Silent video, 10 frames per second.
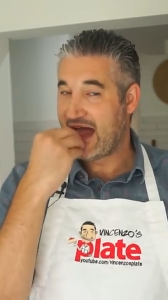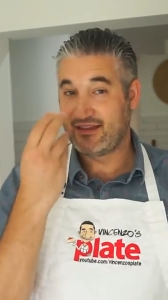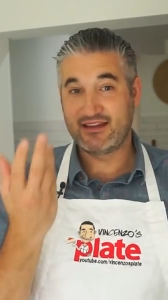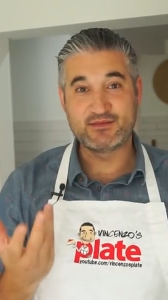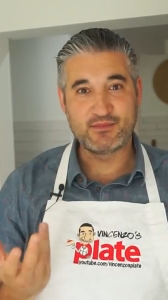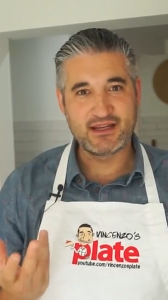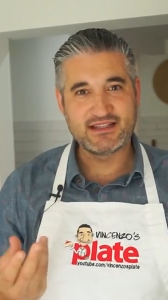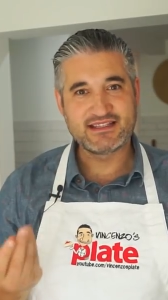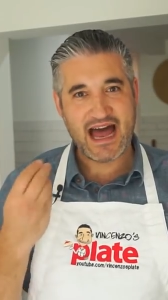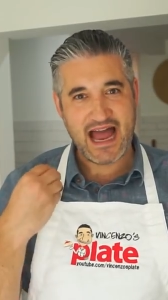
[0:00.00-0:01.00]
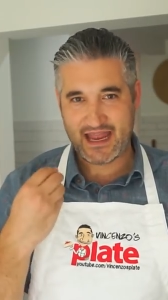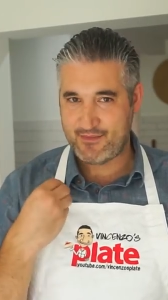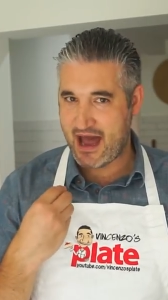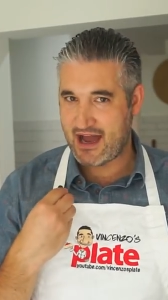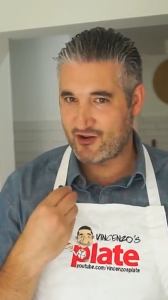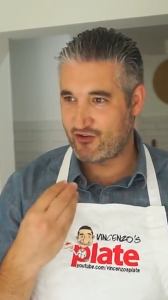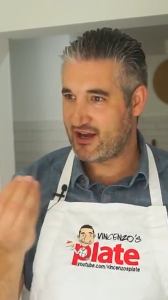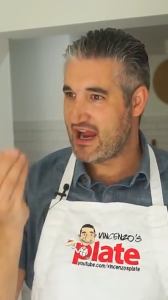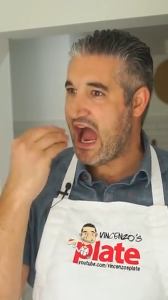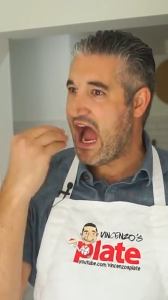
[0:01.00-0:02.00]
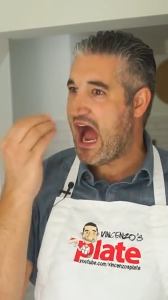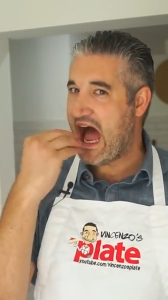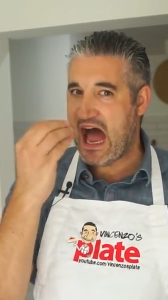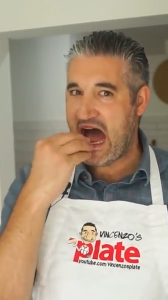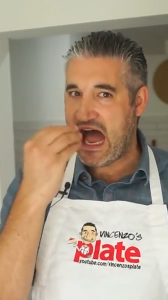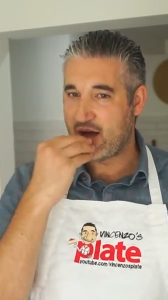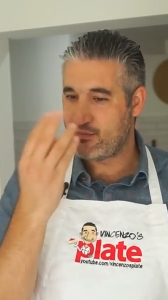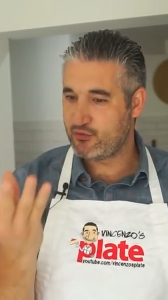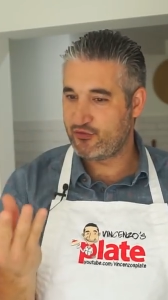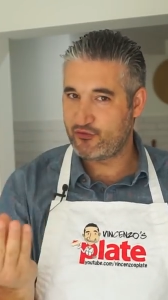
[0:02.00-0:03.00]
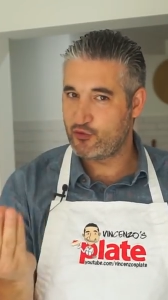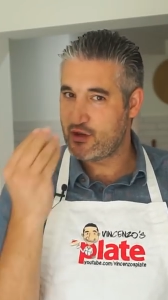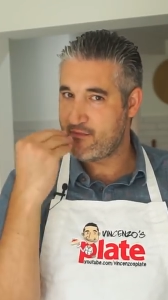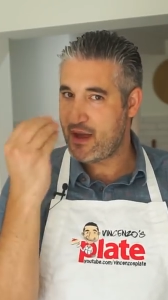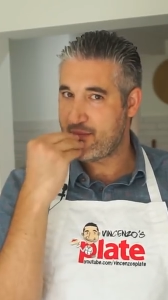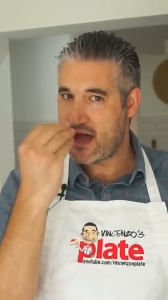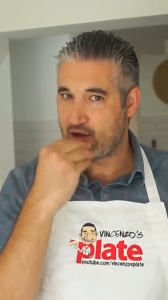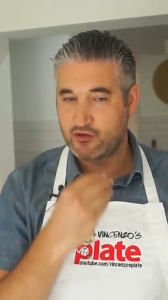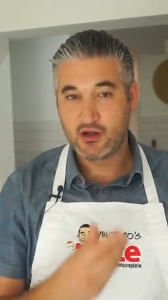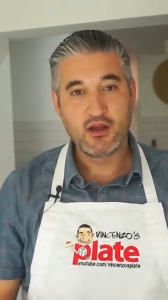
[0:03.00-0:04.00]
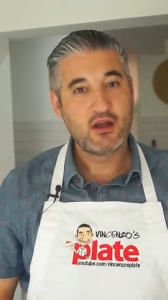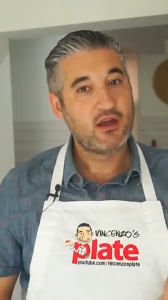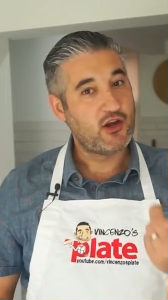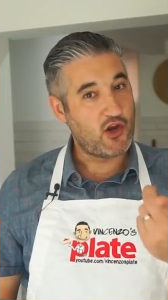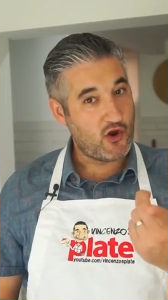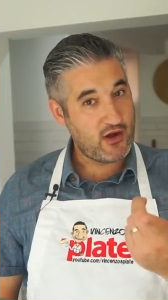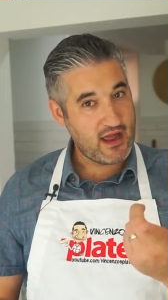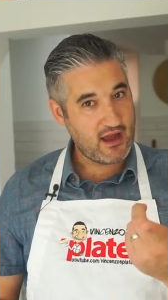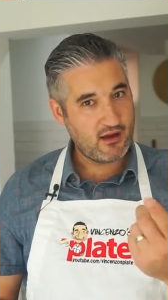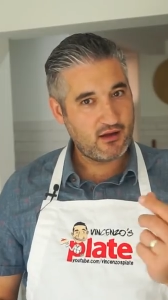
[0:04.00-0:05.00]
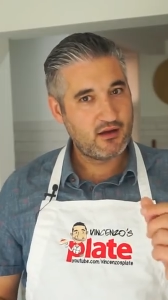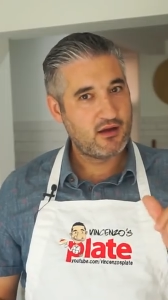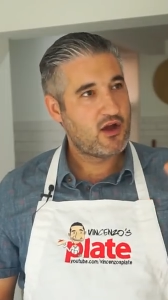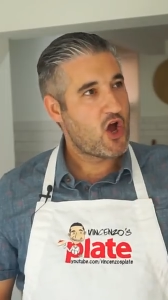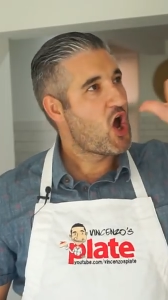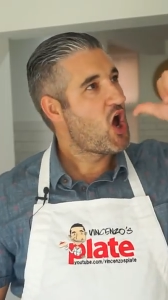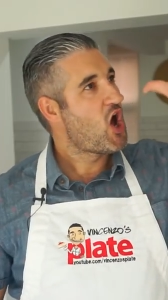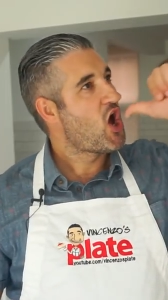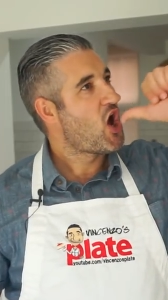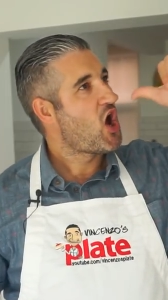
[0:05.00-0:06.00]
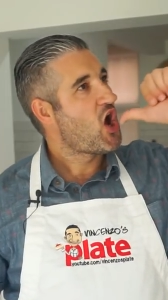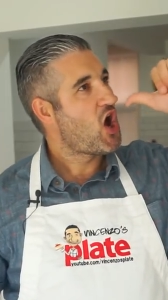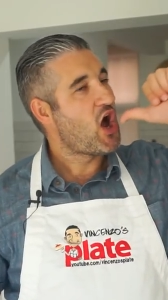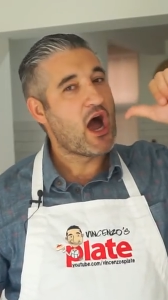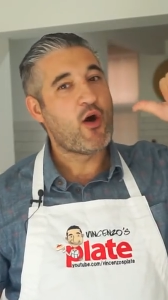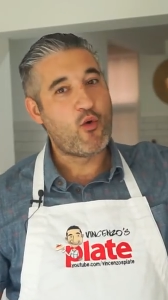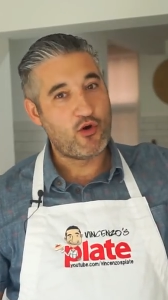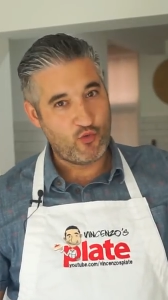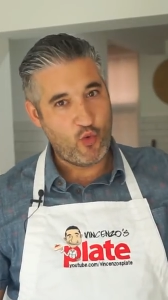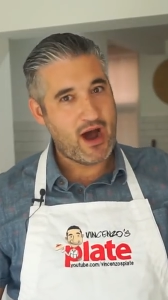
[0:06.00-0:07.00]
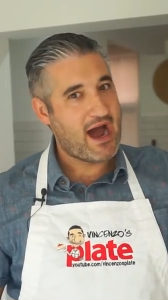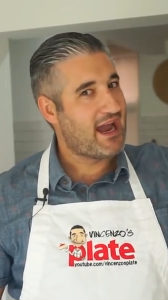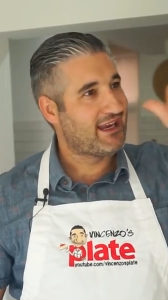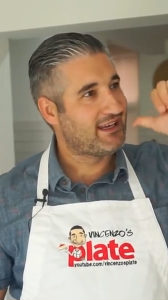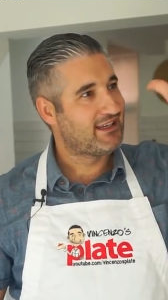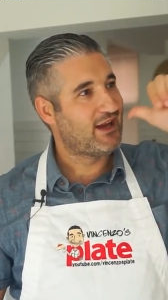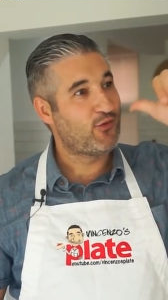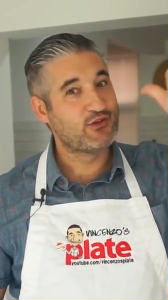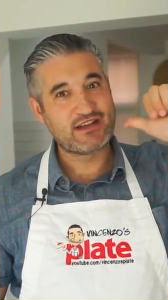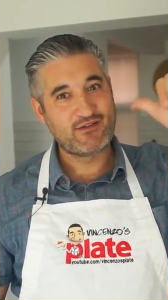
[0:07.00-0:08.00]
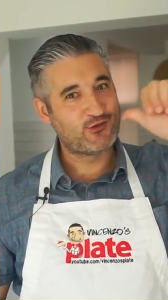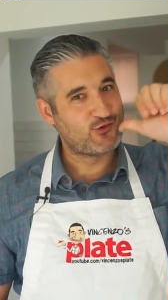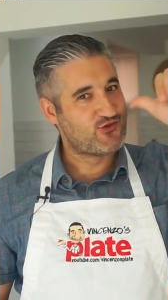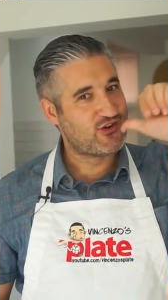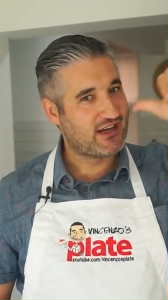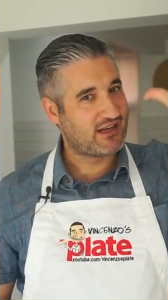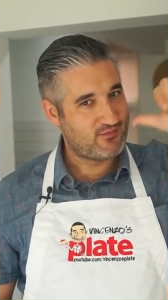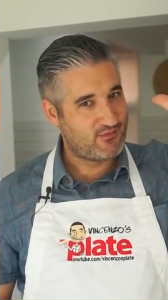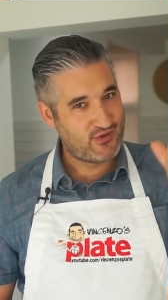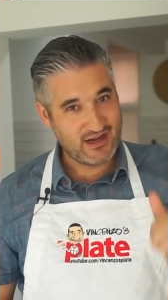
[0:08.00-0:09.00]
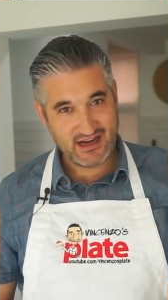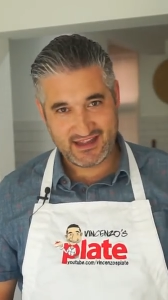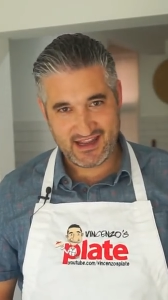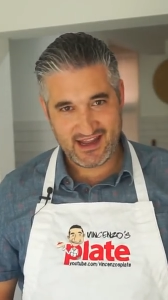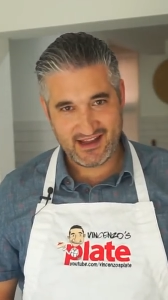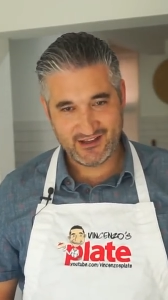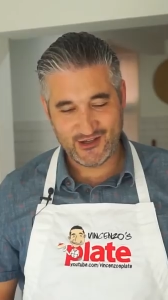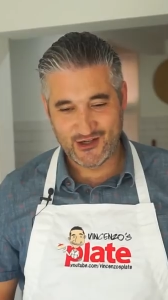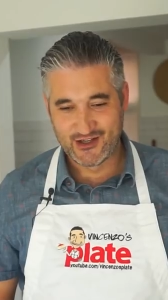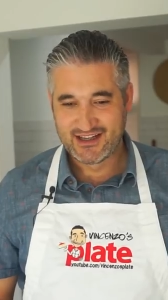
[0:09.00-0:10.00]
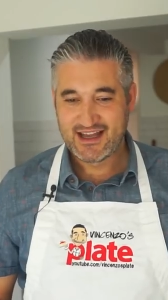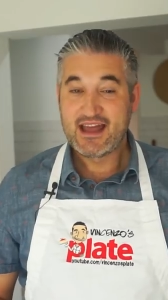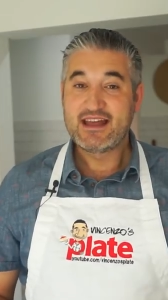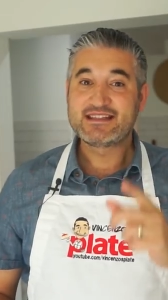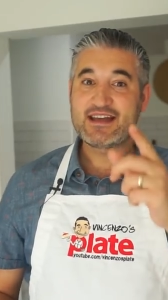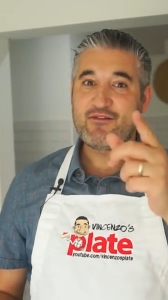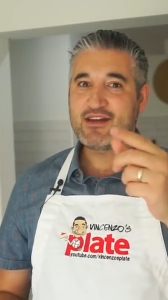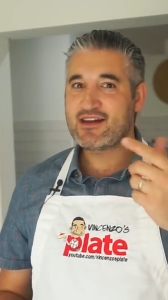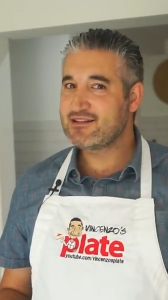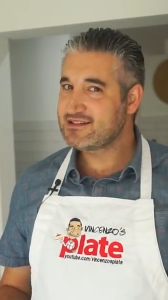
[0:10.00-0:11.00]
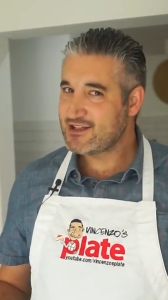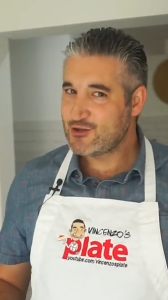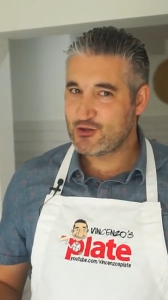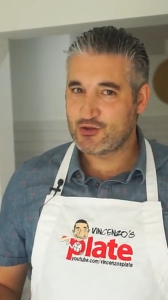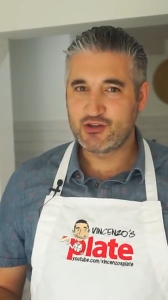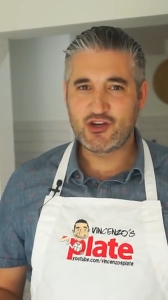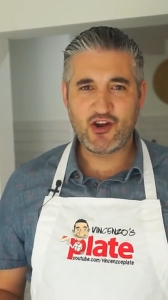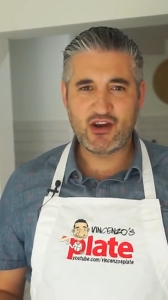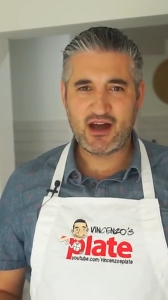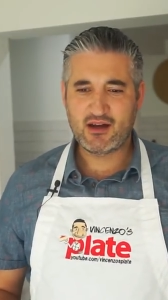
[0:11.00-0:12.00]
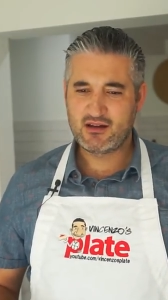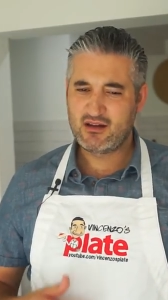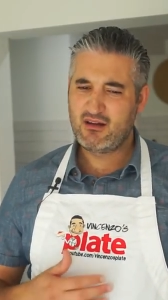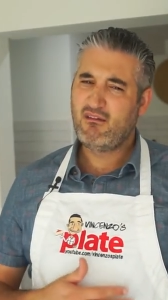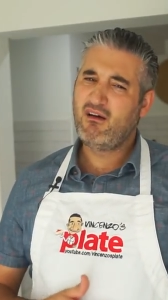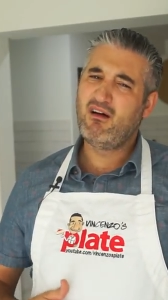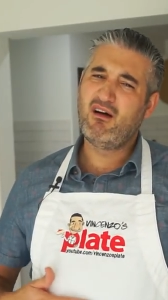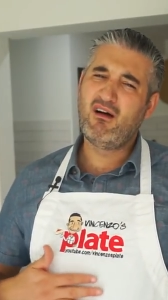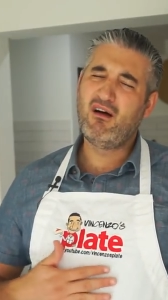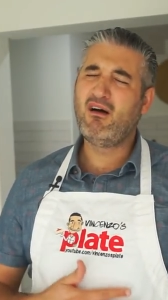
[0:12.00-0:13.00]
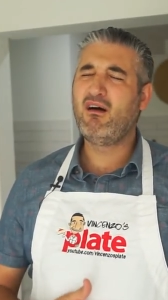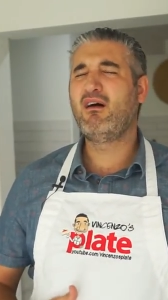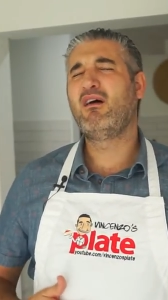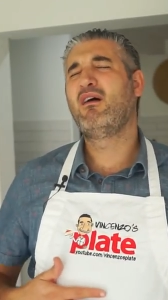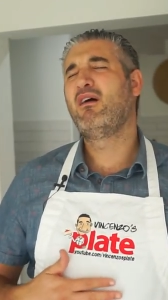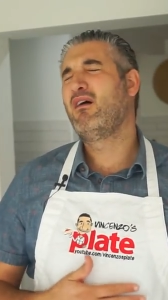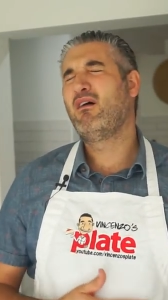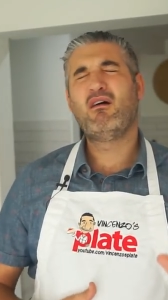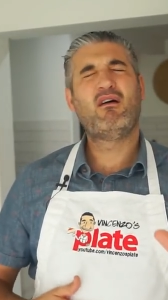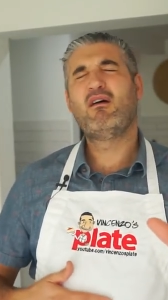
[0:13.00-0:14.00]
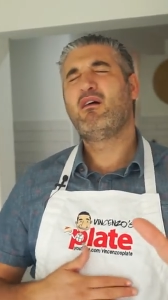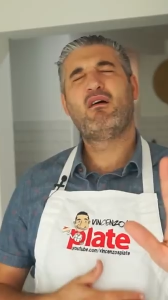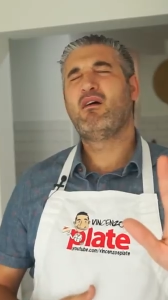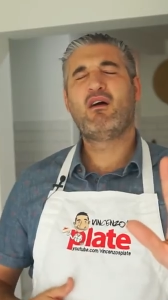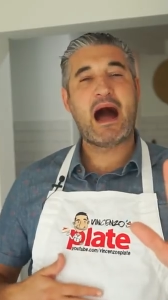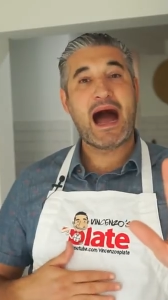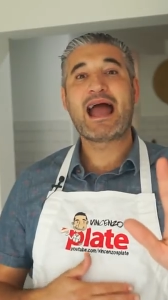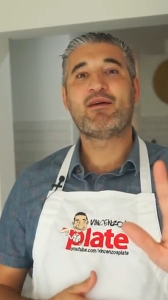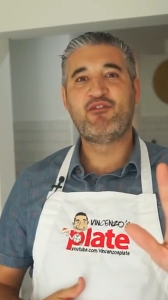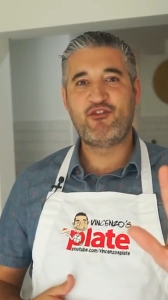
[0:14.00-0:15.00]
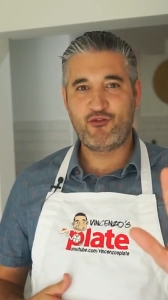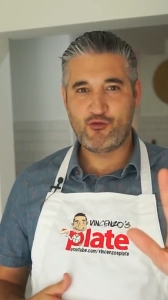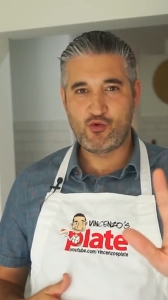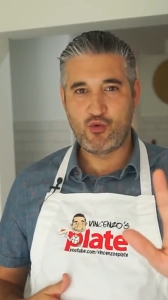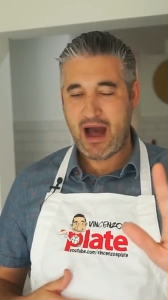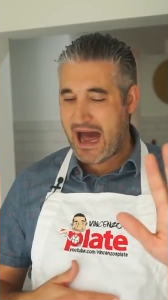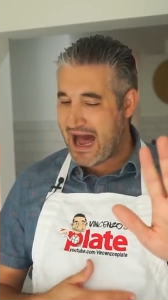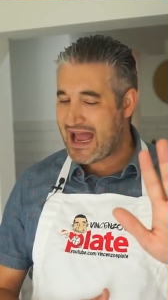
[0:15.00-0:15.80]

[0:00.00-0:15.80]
this means I am hungry. Put food in my mouth. Nonna, I want wine. I want something to drink. Bring it here, you know? Something else I do, nonna. Oh, I am full,